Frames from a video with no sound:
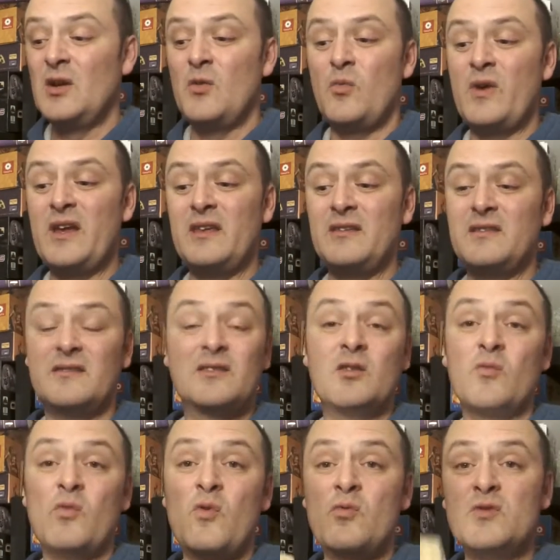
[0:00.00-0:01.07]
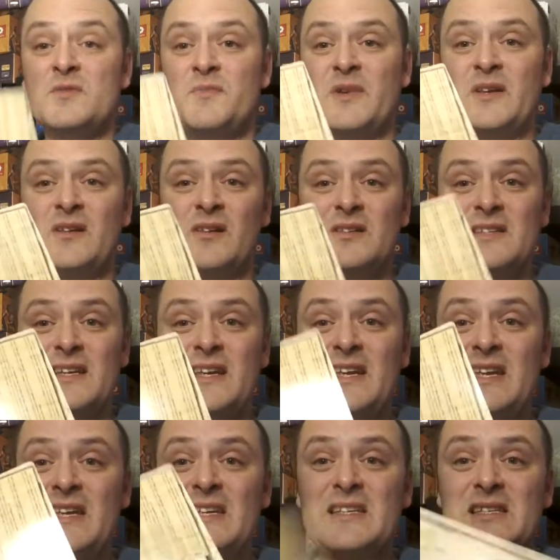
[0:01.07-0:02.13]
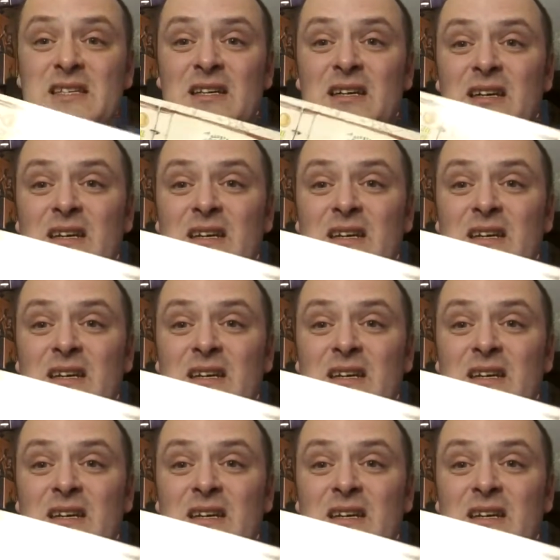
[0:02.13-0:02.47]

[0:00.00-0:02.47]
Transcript: with the rules? Because it is